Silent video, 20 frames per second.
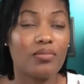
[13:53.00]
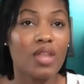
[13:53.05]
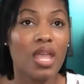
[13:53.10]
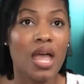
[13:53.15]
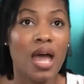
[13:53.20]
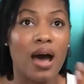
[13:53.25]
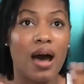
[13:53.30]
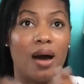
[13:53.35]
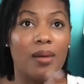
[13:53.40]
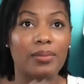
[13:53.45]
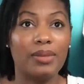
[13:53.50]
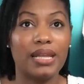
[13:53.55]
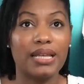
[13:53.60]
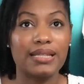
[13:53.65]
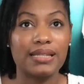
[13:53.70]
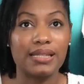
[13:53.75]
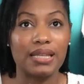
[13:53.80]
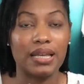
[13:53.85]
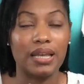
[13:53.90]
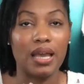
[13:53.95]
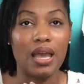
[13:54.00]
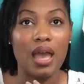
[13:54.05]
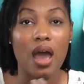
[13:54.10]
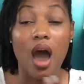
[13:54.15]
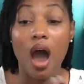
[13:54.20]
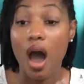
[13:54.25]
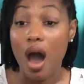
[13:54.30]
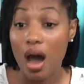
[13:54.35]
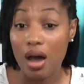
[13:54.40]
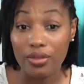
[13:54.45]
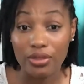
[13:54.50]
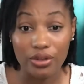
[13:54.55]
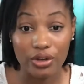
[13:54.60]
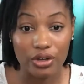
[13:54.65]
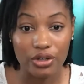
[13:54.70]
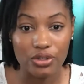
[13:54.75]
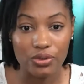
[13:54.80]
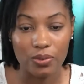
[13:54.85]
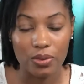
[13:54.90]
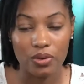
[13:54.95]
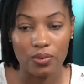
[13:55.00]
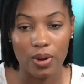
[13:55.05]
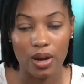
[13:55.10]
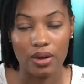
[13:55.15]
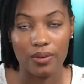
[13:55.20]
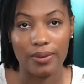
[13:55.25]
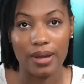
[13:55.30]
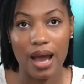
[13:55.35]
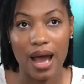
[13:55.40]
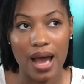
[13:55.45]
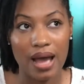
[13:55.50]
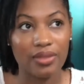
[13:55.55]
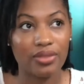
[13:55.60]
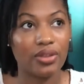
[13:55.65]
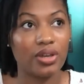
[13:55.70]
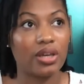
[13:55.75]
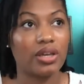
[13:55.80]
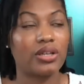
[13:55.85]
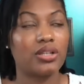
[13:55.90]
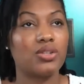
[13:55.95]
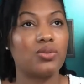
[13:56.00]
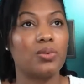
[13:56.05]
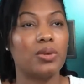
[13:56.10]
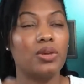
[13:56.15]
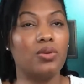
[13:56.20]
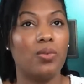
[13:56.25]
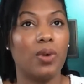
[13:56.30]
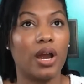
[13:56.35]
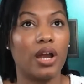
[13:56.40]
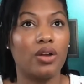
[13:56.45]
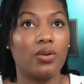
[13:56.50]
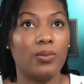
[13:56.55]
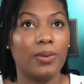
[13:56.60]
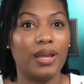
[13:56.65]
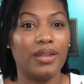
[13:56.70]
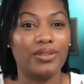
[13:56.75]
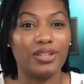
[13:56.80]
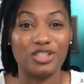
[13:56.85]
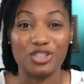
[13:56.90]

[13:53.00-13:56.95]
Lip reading: Let's see, authors. We work with authors. We work with a